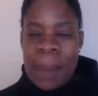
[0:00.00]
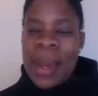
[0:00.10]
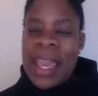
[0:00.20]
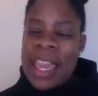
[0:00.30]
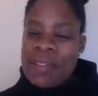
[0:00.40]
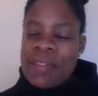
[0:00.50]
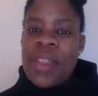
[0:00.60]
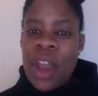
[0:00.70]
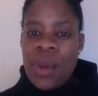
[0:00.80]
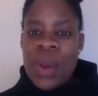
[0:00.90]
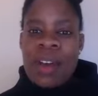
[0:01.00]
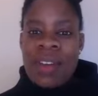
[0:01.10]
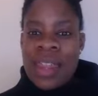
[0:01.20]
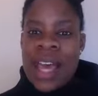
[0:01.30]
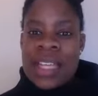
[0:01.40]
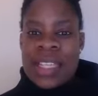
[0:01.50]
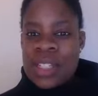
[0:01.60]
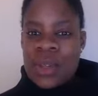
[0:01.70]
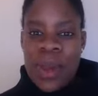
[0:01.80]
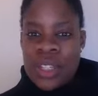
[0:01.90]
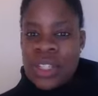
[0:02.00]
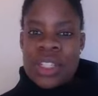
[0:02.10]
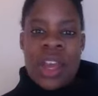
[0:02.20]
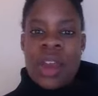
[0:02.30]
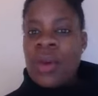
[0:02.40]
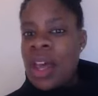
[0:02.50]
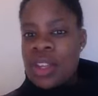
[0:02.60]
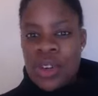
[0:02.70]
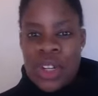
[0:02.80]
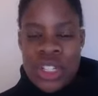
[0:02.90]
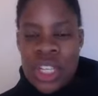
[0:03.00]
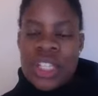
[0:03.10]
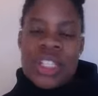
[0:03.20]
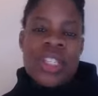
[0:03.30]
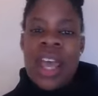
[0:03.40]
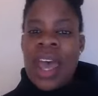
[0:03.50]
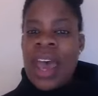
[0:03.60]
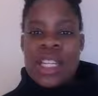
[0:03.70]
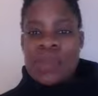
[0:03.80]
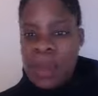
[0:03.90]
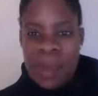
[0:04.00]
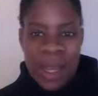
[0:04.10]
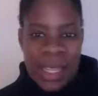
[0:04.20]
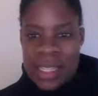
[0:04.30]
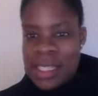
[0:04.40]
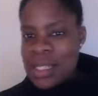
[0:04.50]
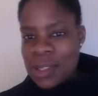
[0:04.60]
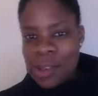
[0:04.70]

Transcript: But even though we are in that situation, so as Christians and as people in this